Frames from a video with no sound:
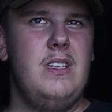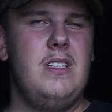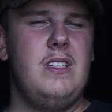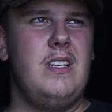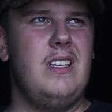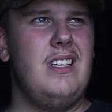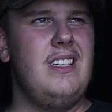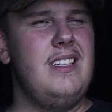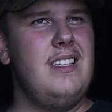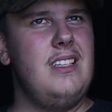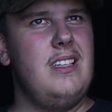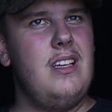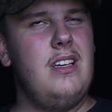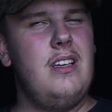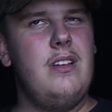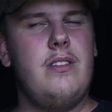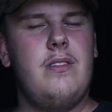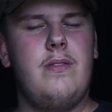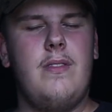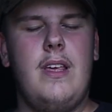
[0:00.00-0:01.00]

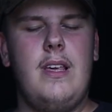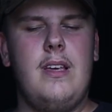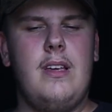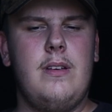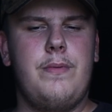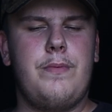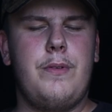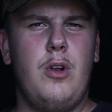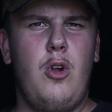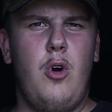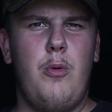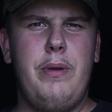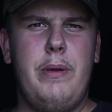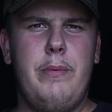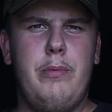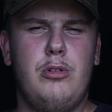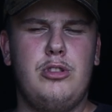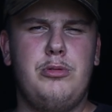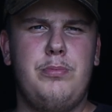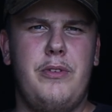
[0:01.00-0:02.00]
If a lot of
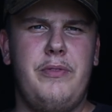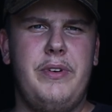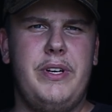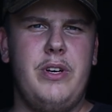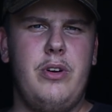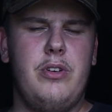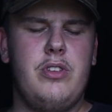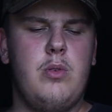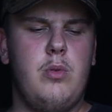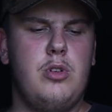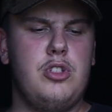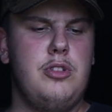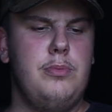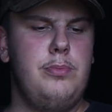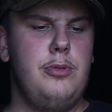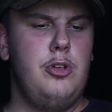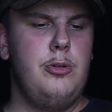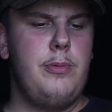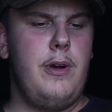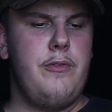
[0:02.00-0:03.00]
people watch my videos, they watch the
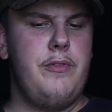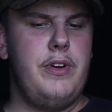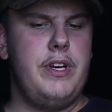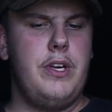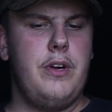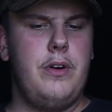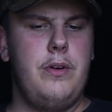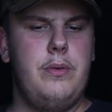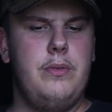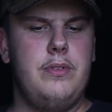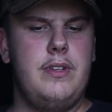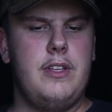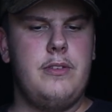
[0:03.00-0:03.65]
Bluebell videos.